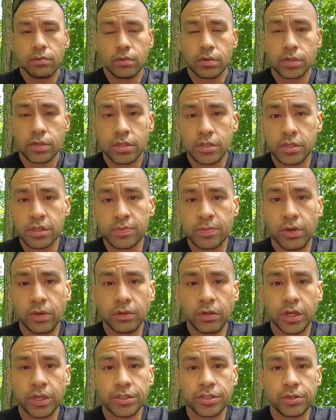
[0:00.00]
What's good,
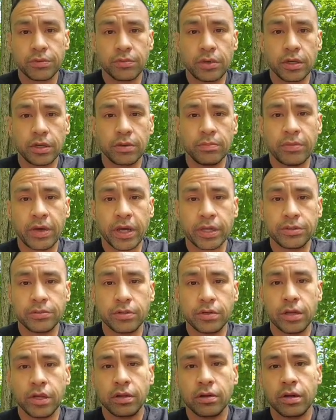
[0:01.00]
Smoak Nation? Welcome back to
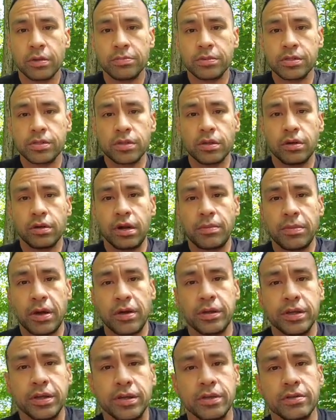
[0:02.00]
another episode. I'm
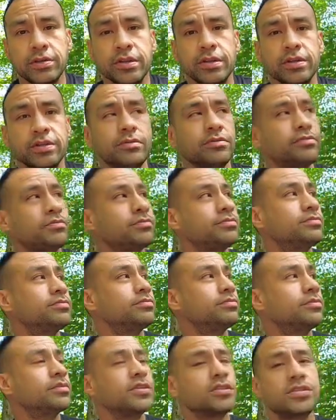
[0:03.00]
out here in
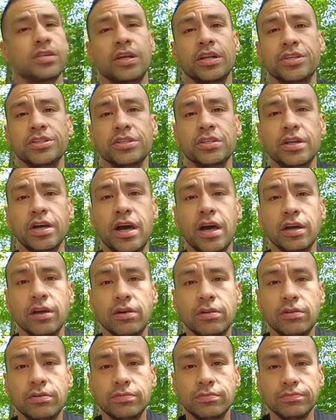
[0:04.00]
sunny
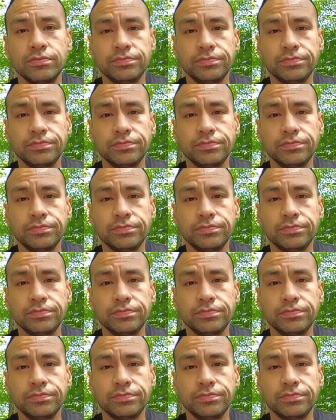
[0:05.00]
Chicago.